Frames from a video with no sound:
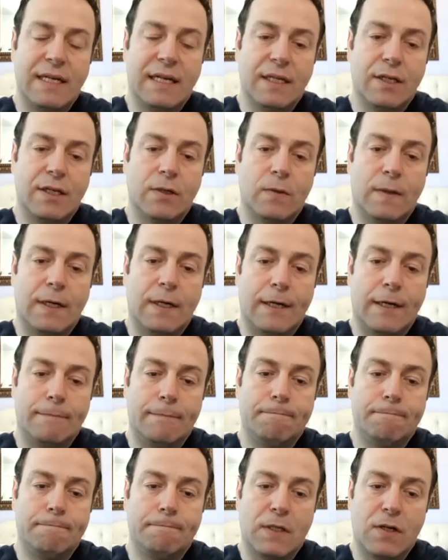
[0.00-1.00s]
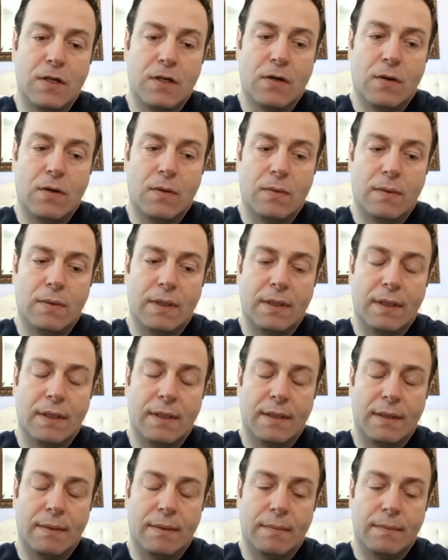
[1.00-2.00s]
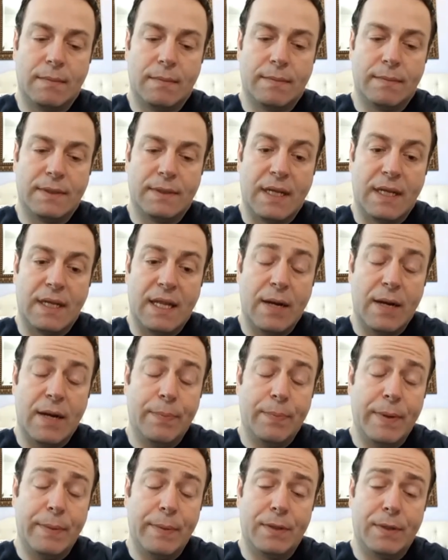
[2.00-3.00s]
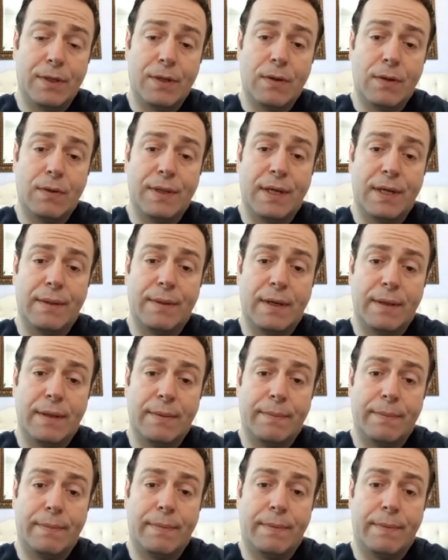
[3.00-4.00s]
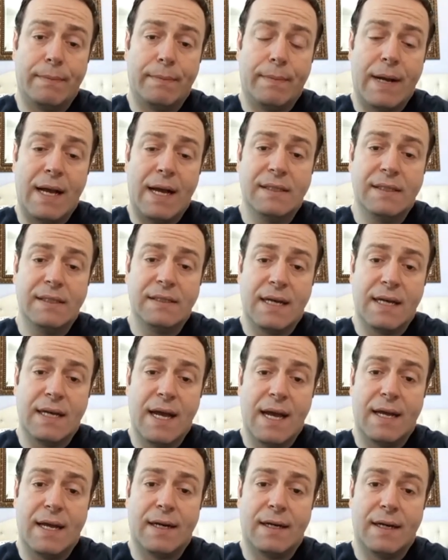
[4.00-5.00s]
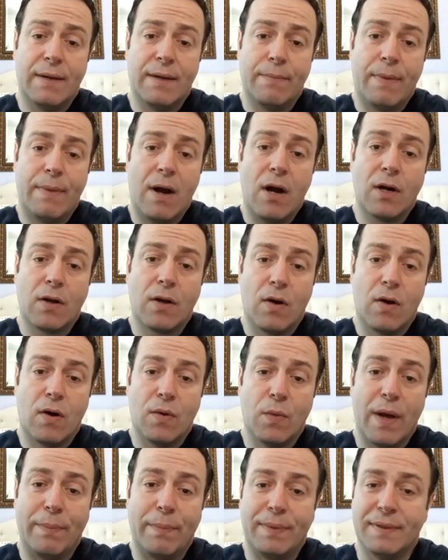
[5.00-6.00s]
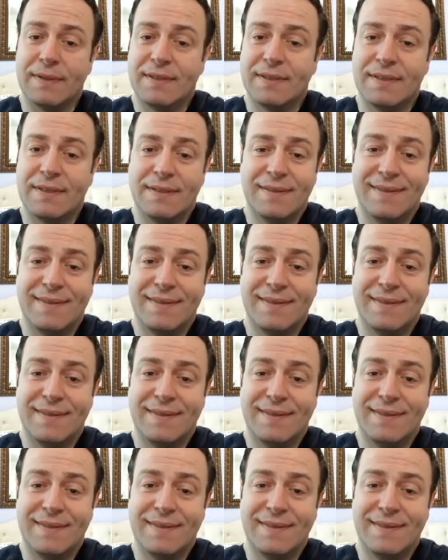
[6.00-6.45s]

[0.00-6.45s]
you, you know, a lot of people don't know that the Bosnia had an embargo on weapons.